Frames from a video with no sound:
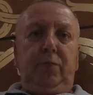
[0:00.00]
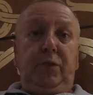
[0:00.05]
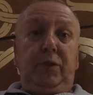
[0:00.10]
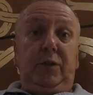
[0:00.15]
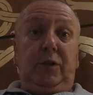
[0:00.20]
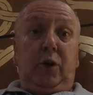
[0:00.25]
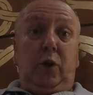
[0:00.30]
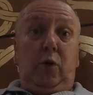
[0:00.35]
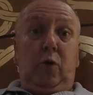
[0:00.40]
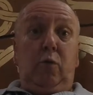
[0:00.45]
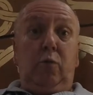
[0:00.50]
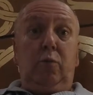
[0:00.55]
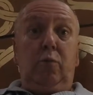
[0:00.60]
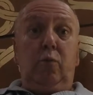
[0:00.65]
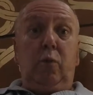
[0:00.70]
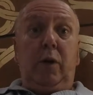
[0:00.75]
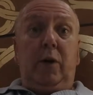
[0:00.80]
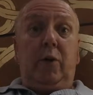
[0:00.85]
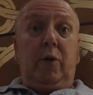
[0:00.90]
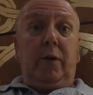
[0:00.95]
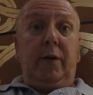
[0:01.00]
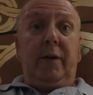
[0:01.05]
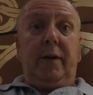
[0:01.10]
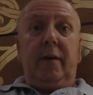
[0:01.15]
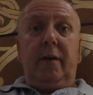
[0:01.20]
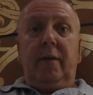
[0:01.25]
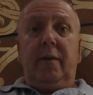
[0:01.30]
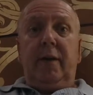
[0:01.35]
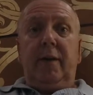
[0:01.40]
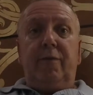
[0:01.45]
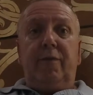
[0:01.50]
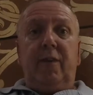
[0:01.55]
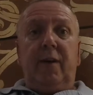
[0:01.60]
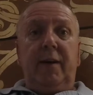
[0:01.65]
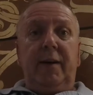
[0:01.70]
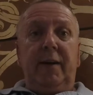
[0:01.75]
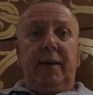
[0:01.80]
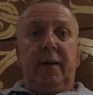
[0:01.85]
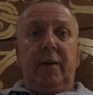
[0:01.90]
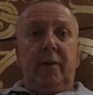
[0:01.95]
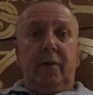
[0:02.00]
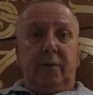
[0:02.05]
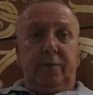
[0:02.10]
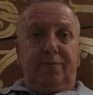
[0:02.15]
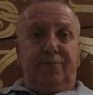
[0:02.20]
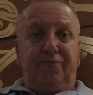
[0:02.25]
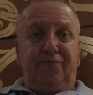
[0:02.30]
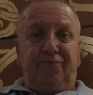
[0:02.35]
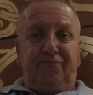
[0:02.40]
So we couldn't get on that flight either.